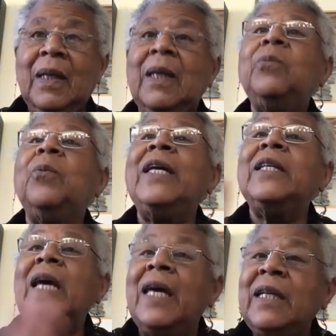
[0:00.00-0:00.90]
It
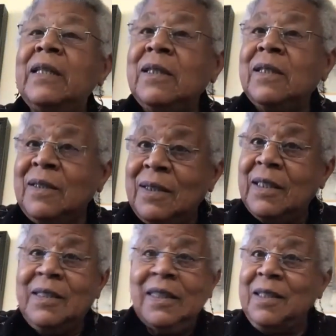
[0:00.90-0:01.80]
went, and it can.
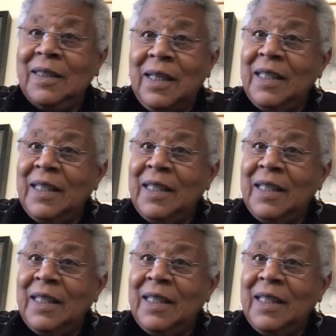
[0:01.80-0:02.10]
It didn't.